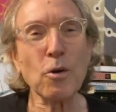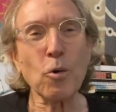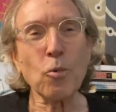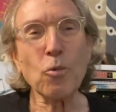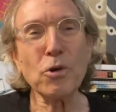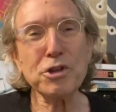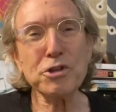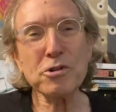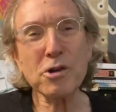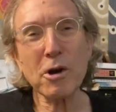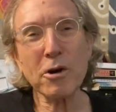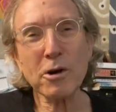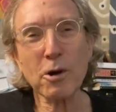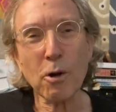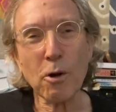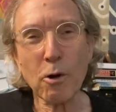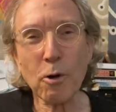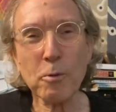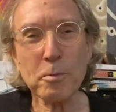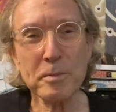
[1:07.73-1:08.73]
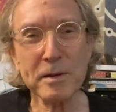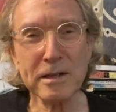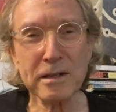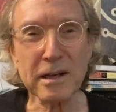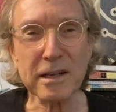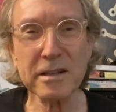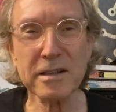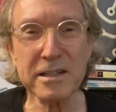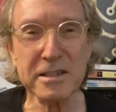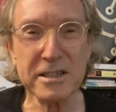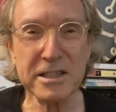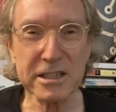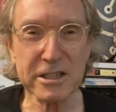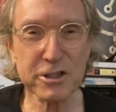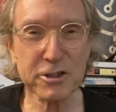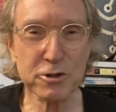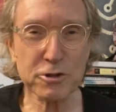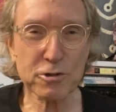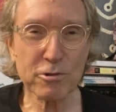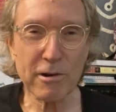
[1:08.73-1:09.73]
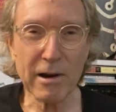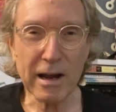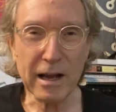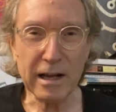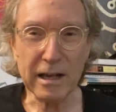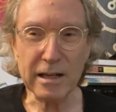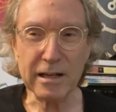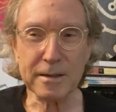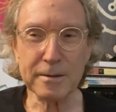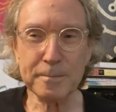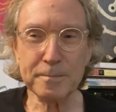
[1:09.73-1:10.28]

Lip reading: when you go to open the disc tray,